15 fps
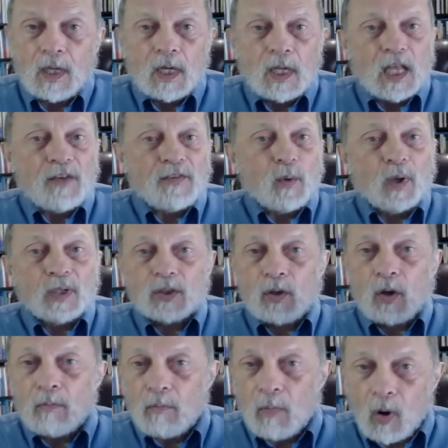If you want to know
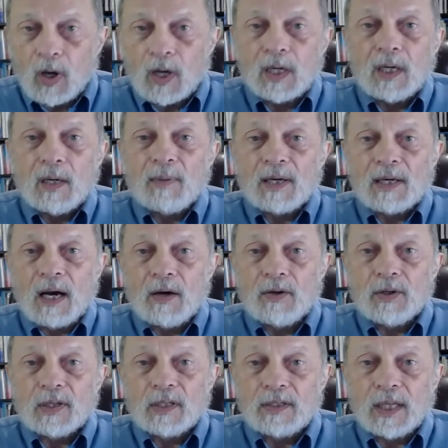more about how you
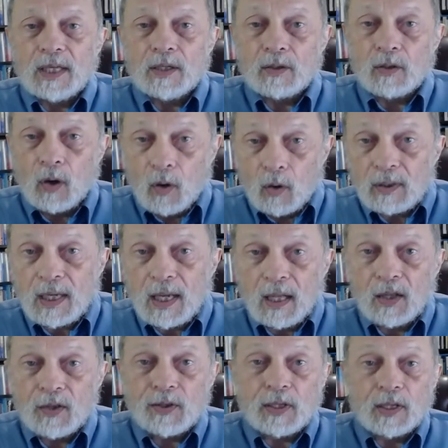can take your own
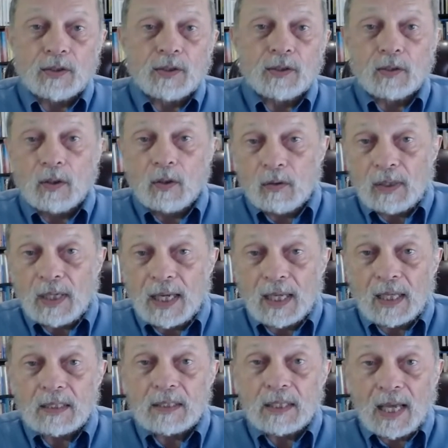health into your own
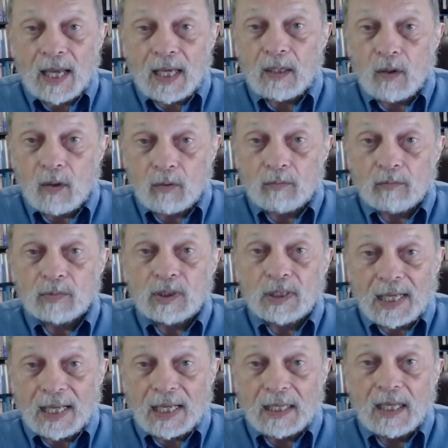hands at home
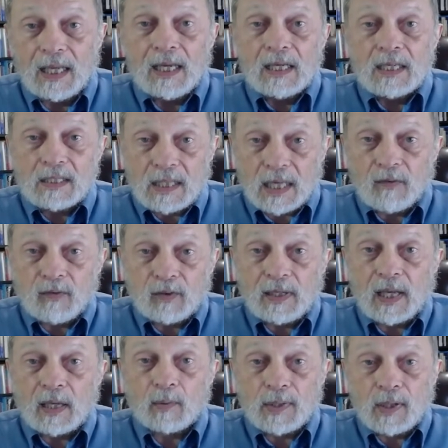today, safely
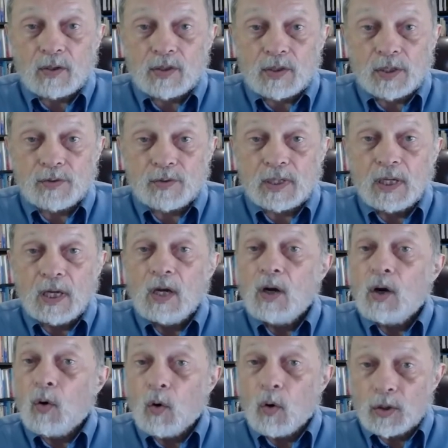and without surgery,
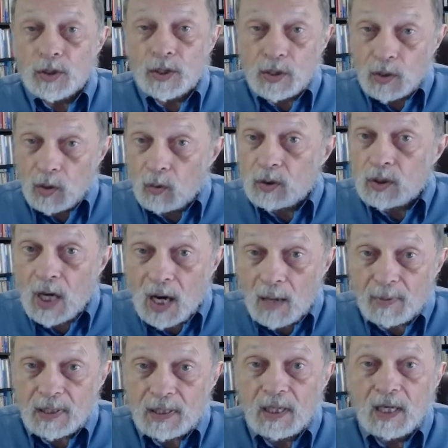order your own
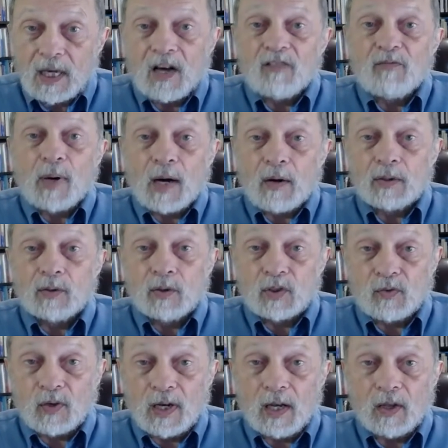copy of Power Tools
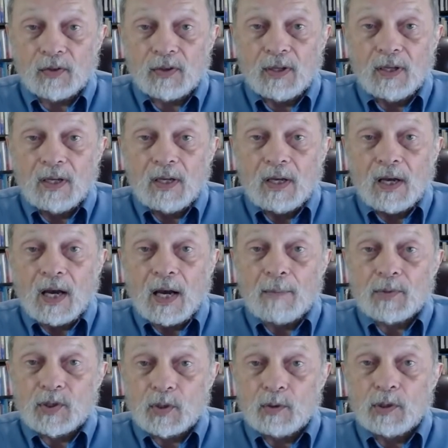for Health. I'm
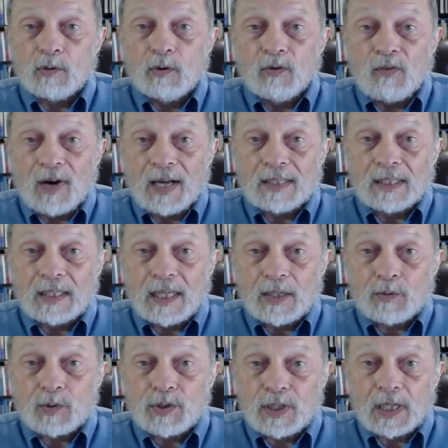sure you will find it
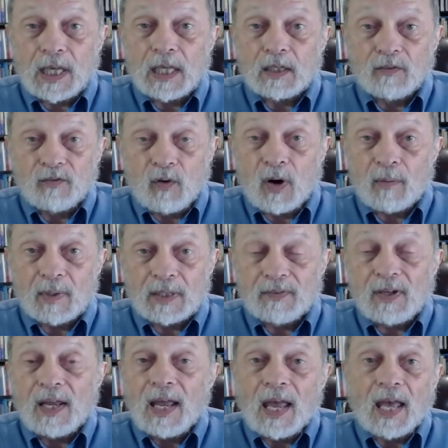interesting and informative
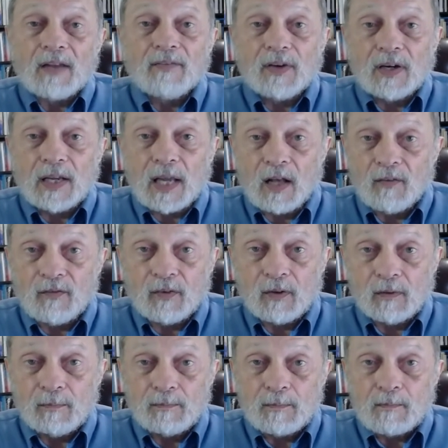and very helpful.
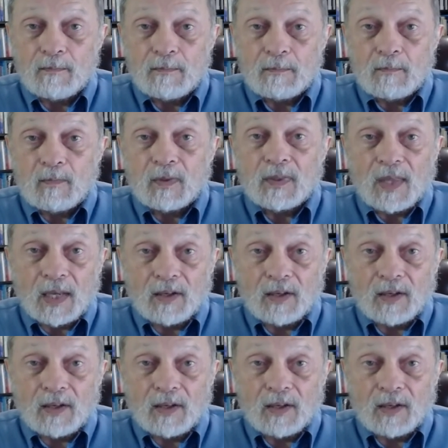Thank you